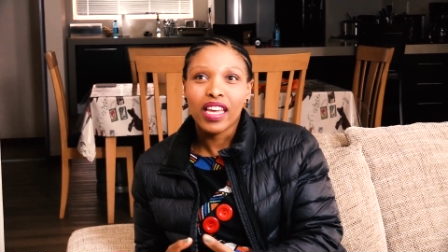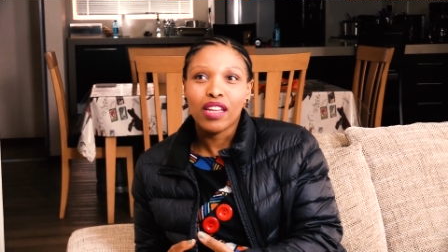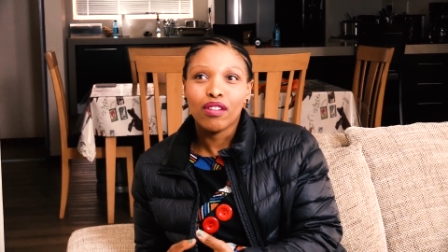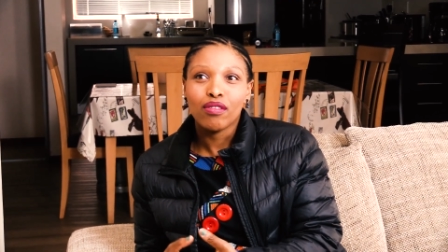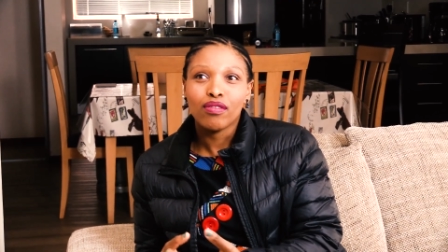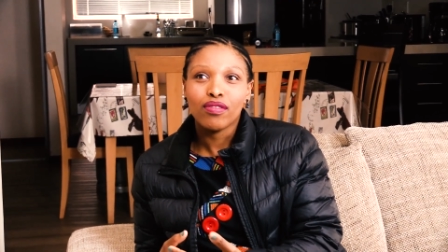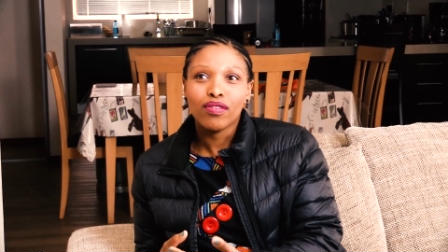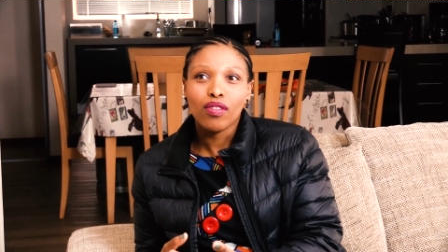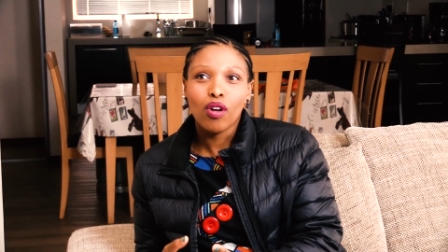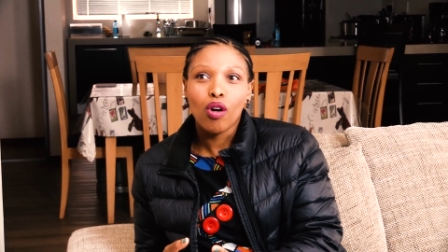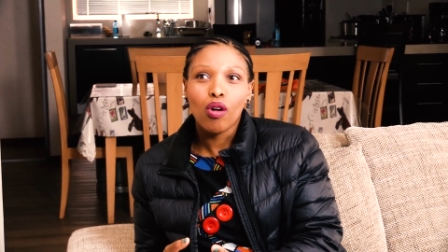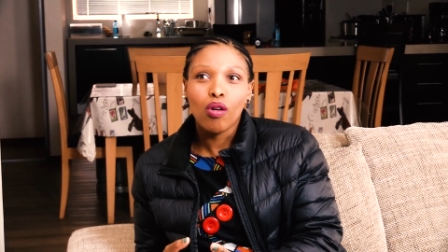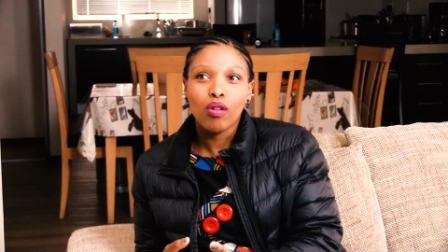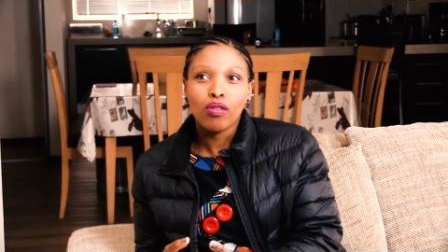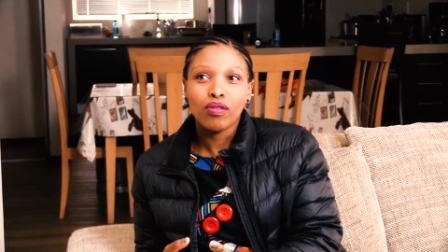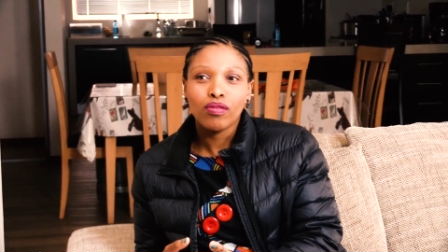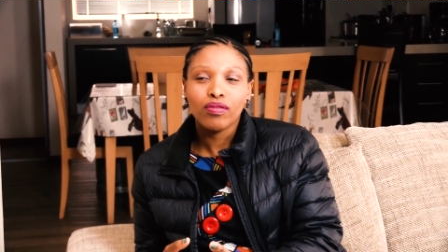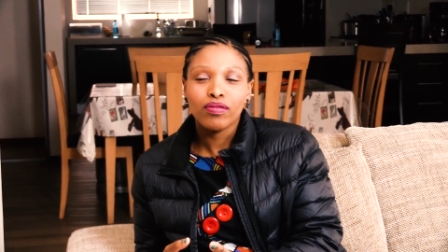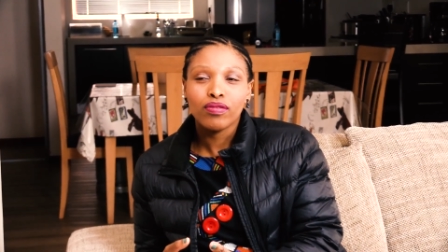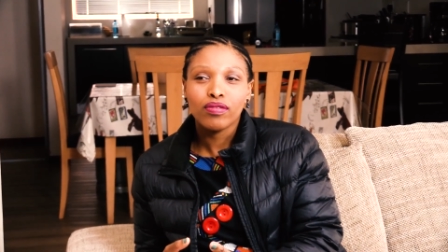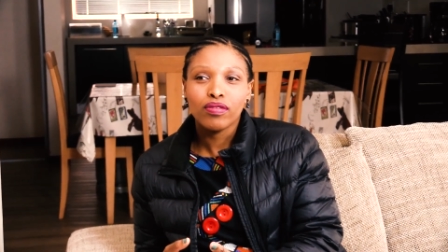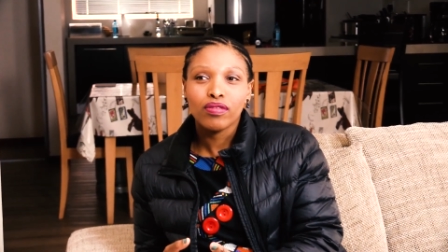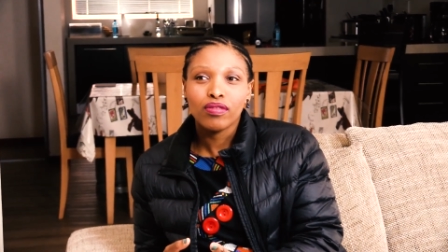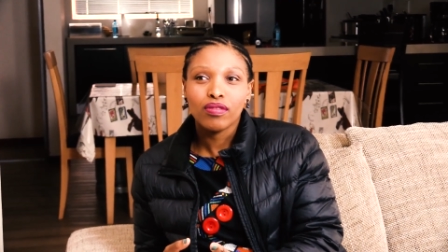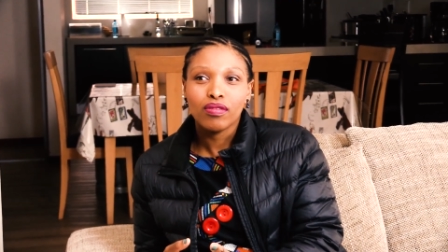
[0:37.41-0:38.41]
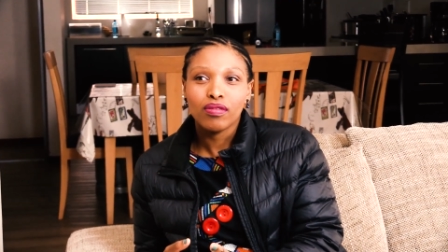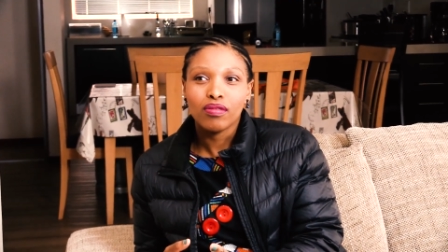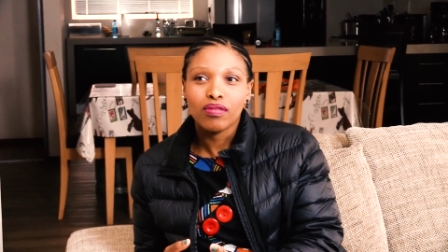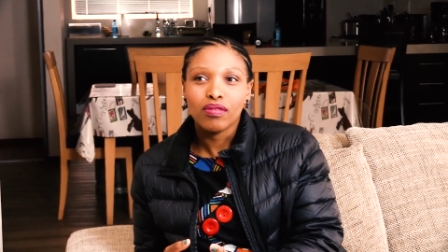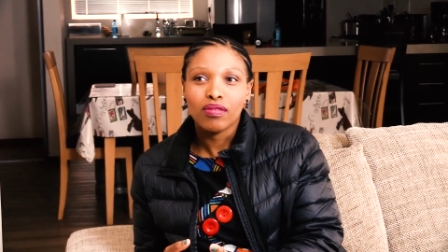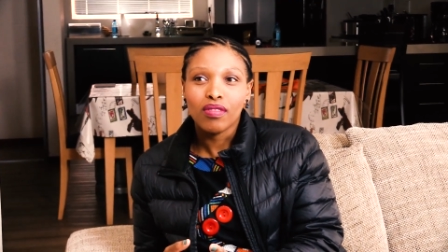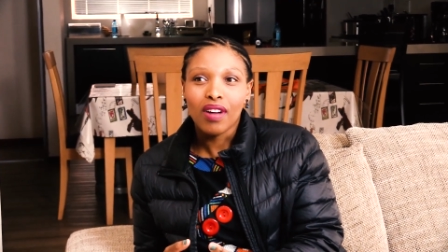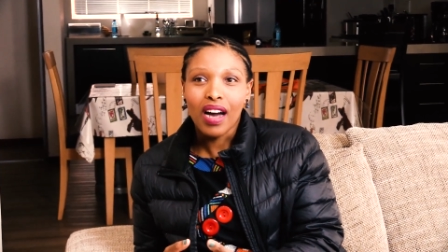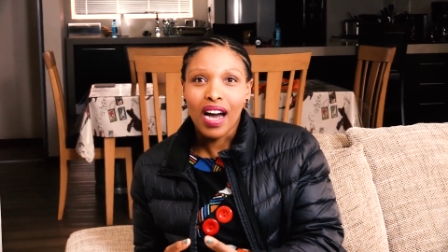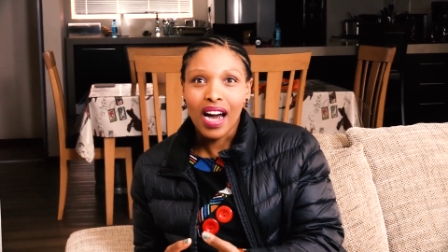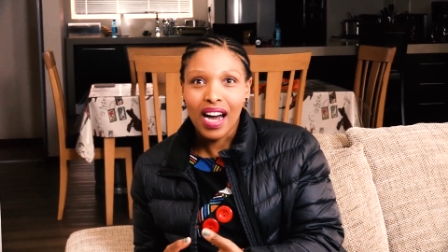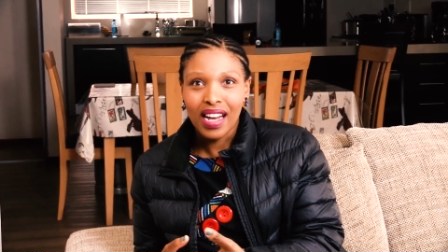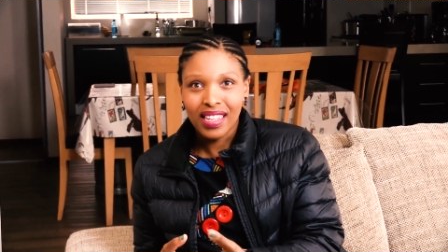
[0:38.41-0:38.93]
involve
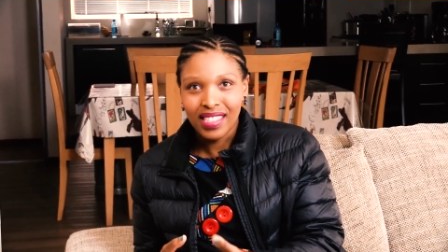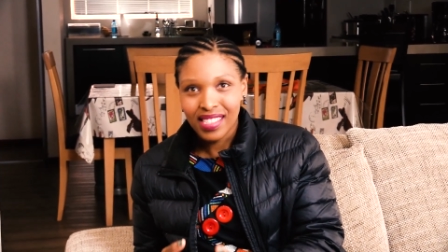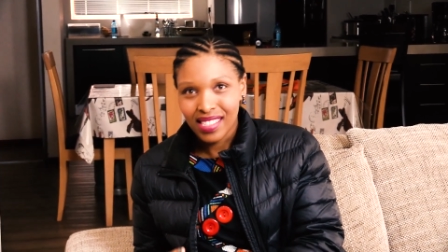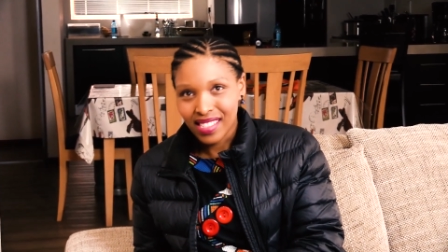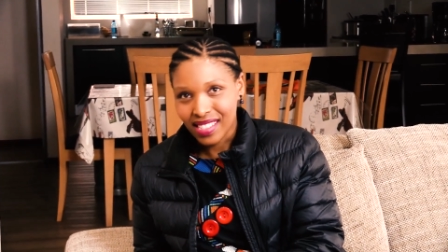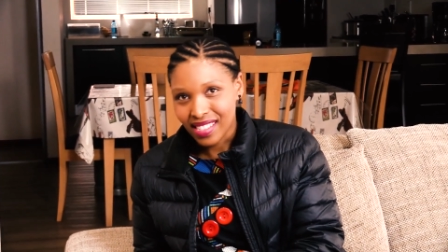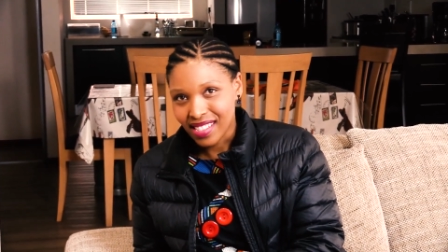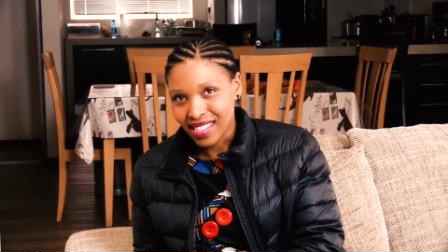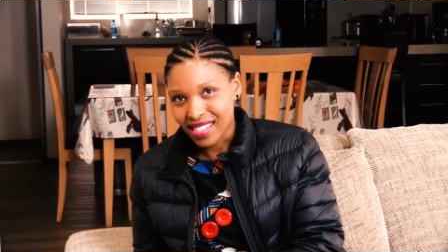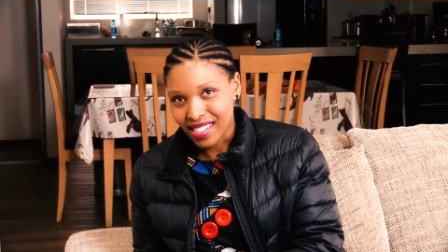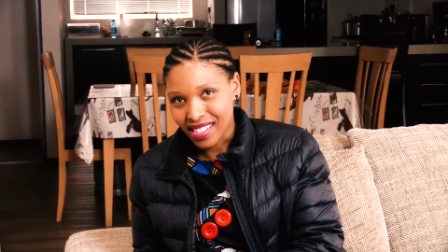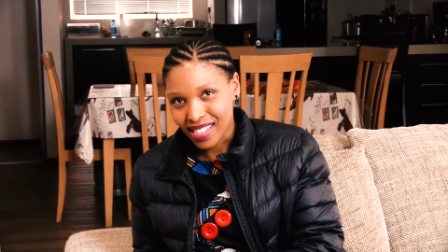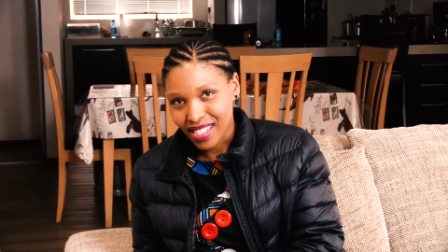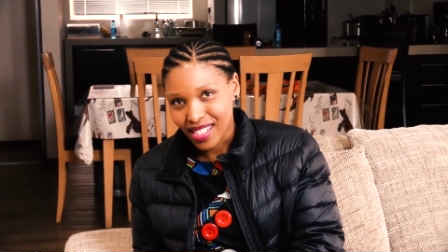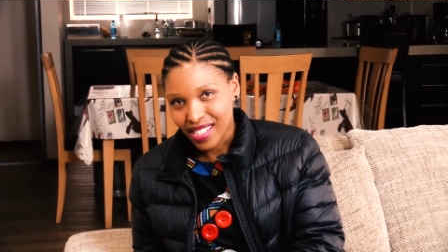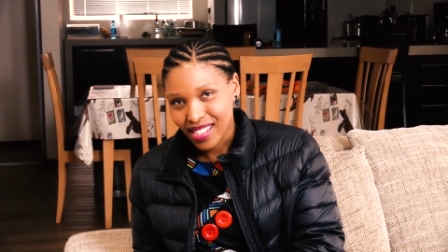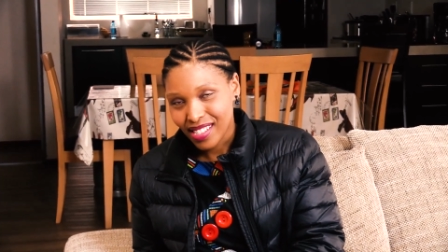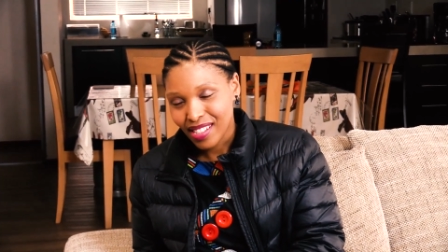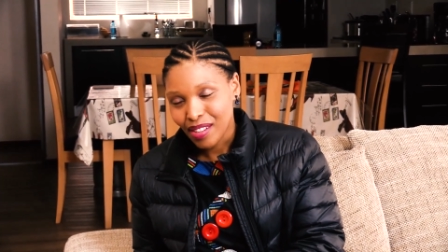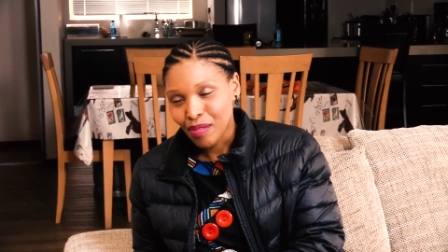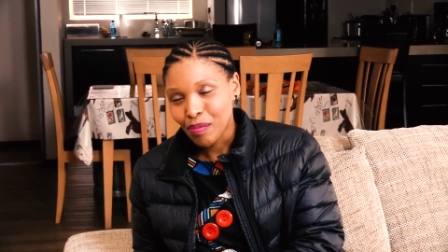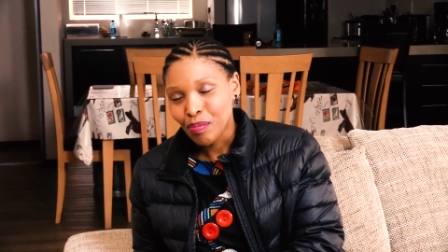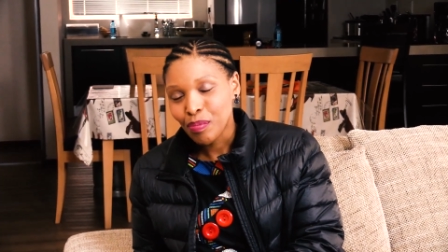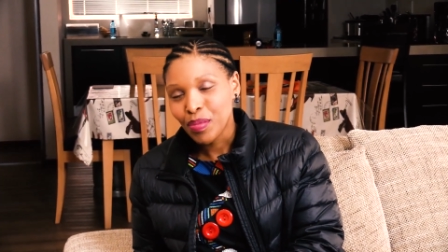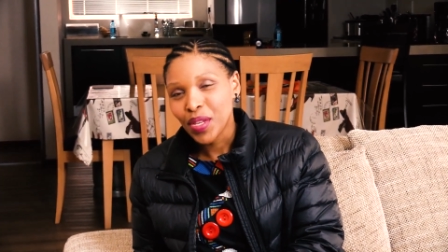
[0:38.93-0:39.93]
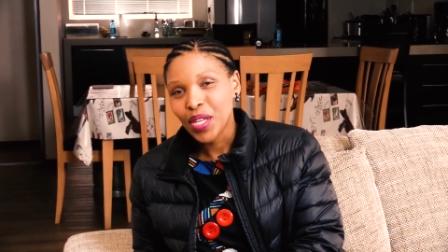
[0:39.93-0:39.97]
ancestors,